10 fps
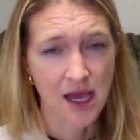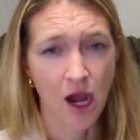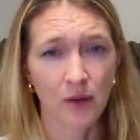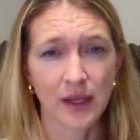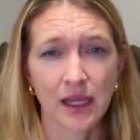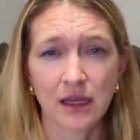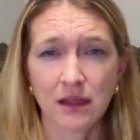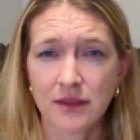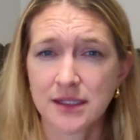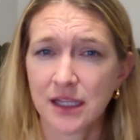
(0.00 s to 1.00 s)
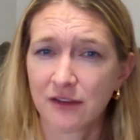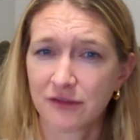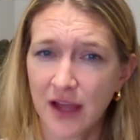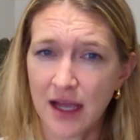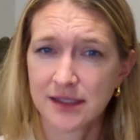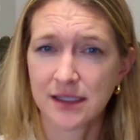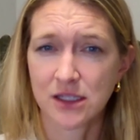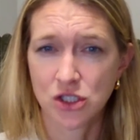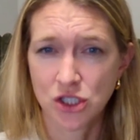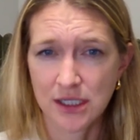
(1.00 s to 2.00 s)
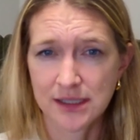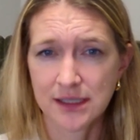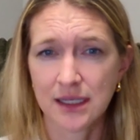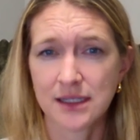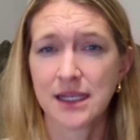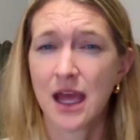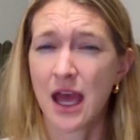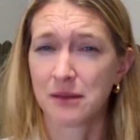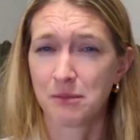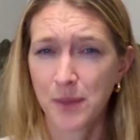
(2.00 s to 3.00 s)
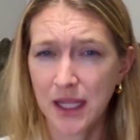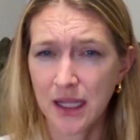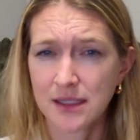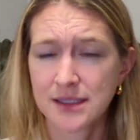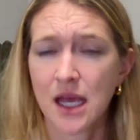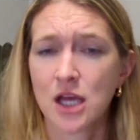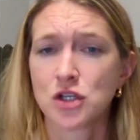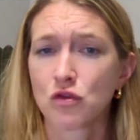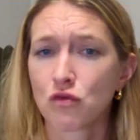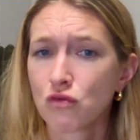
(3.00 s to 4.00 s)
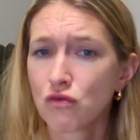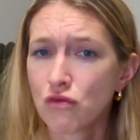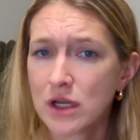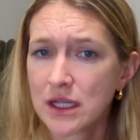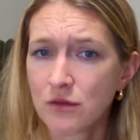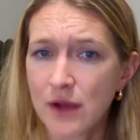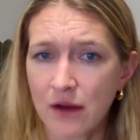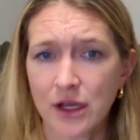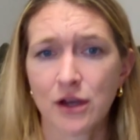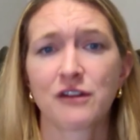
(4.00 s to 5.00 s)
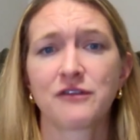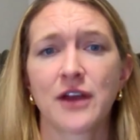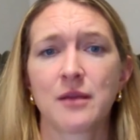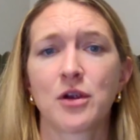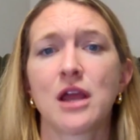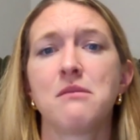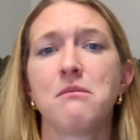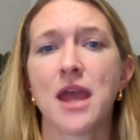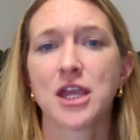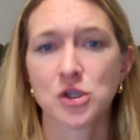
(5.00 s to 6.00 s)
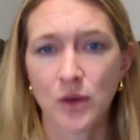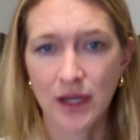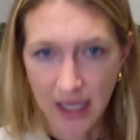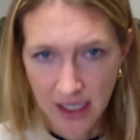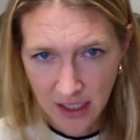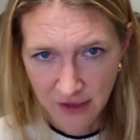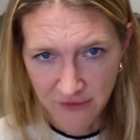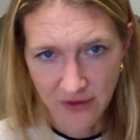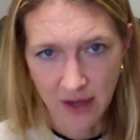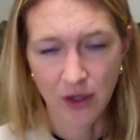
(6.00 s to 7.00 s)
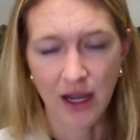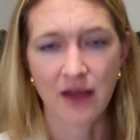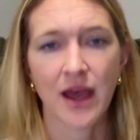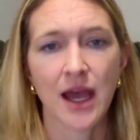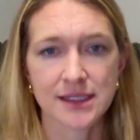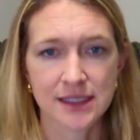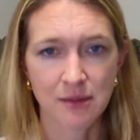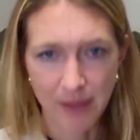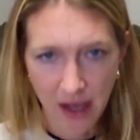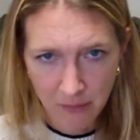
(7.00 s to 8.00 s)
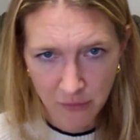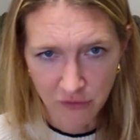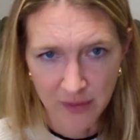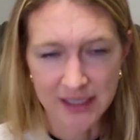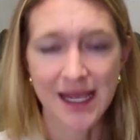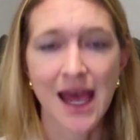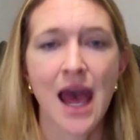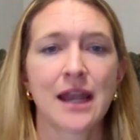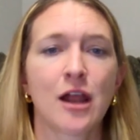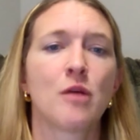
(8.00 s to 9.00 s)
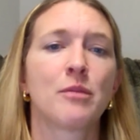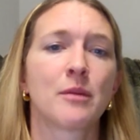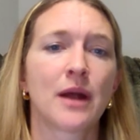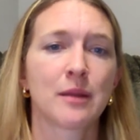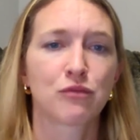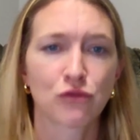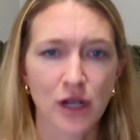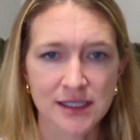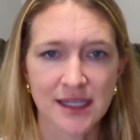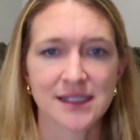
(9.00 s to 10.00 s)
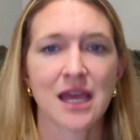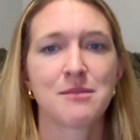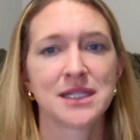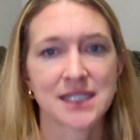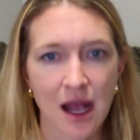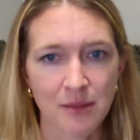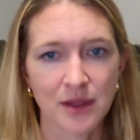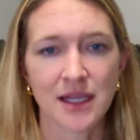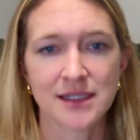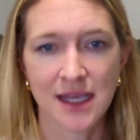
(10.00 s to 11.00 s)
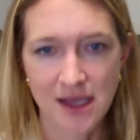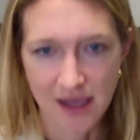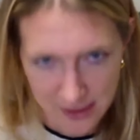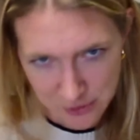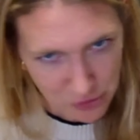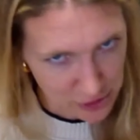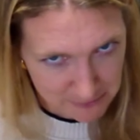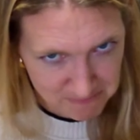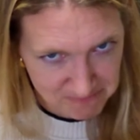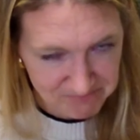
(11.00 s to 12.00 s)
Are we eating things like flax and chia seeds and beans to really round out our fiber and make sure we're getting enough fiber to have excellent bowel movements and help our body process and metabolize estrogen?